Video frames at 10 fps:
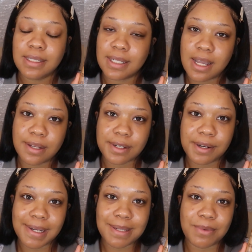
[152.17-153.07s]
To color
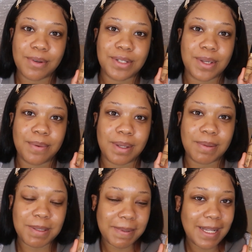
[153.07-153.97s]
correct, I'm going to go in
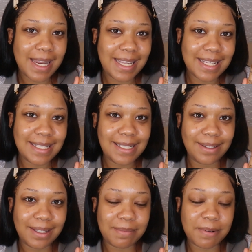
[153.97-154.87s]
with Milani
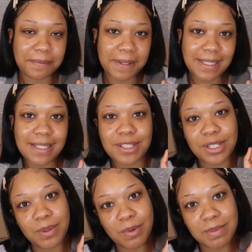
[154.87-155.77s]
Conceal and Perfect in the
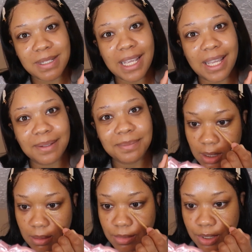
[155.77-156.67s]
shade Warm Tan.
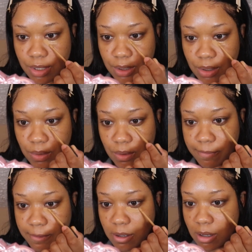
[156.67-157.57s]
I'm just going to go
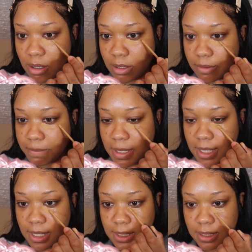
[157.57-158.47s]
over all of
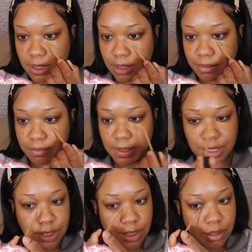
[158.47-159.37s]
my
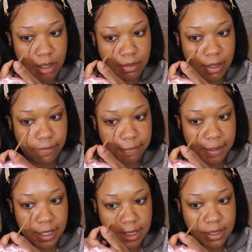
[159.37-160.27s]
discoloration on my
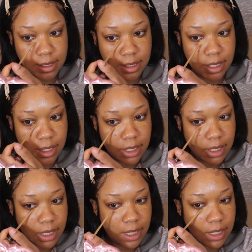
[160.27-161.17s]
face
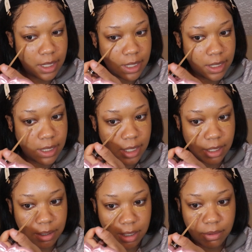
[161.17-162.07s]
in any
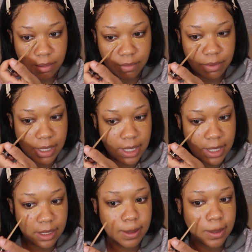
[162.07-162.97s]
area that
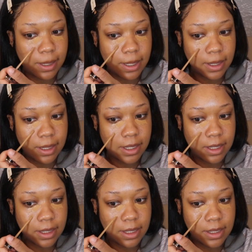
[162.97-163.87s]
I think
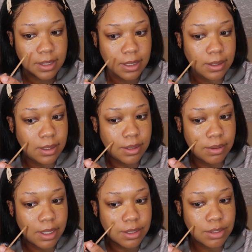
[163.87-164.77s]
needs a
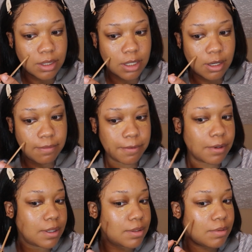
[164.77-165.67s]
little extra
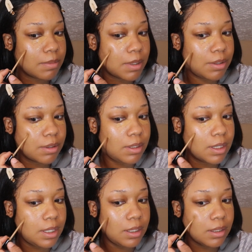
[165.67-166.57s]
coverage from
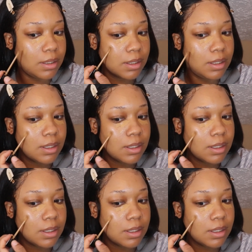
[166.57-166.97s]
underneath,